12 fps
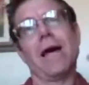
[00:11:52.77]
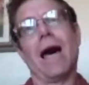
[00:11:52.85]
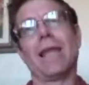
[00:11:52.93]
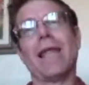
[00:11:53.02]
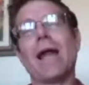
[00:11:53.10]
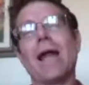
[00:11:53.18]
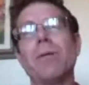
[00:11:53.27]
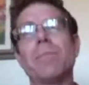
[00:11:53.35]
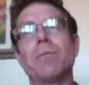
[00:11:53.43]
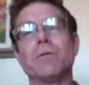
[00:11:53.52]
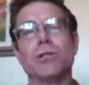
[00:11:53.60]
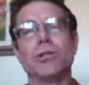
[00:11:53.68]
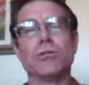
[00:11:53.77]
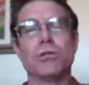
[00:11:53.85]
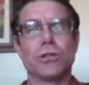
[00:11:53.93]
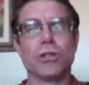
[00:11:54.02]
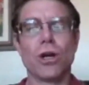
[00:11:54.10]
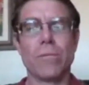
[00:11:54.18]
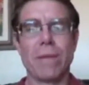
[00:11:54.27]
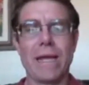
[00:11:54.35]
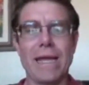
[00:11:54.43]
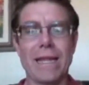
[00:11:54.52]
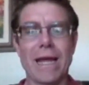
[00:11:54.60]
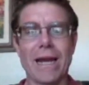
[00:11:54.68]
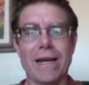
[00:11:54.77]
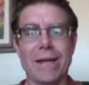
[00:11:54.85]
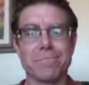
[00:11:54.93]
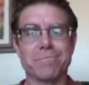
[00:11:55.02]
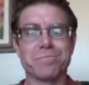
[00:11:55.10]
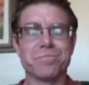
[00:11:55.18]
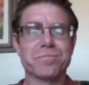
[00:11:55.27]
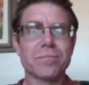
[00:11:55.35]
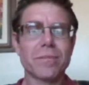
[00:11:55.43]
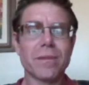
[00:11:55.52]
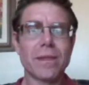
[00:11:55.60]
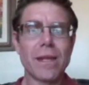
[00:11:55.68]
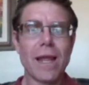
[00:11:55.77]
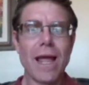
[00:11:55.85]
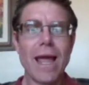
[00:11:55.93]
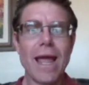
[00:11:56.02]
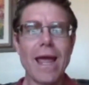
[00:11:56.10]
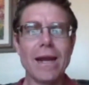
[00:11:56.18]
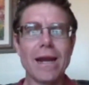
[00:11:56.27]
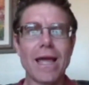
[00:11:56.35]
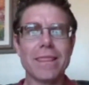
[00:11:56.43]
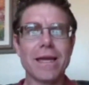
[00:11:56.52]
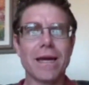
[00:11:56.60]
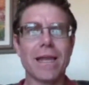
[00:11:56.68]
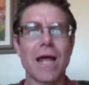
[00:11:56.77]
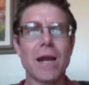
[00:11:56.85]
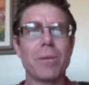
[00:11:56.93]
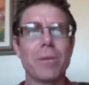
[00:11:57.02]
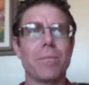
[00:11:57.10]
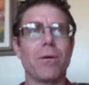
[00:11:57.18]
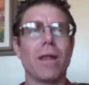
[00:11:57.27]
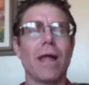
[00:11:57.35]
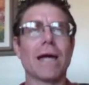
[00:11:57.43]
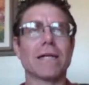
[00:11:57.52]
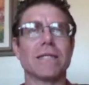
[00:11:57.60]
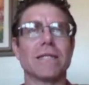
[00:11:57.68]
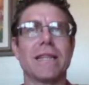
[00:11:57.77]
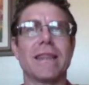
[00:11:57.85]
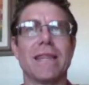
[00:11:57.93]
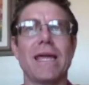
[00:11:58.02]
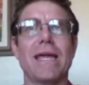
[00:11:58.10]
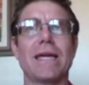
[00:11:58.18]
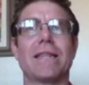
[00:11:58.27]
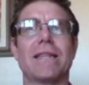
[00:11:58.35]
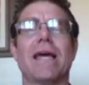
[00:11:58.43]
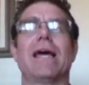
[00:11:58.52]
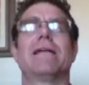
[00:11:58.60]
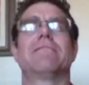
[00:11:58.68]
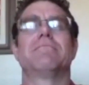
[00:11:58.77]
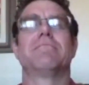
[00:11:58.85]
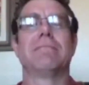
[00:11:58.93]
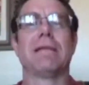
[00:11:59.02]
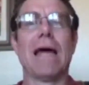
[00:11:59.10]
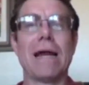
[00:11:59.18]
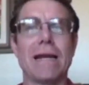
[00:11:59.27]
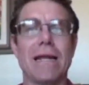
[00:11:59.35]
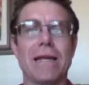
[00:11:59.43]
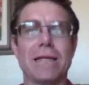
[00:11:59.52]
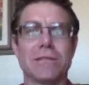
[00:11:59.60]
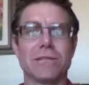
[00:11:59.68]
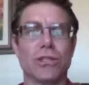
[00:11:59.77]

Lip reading: A lot of people use the term heat lightning. And I think a lot of people actually think that lightning is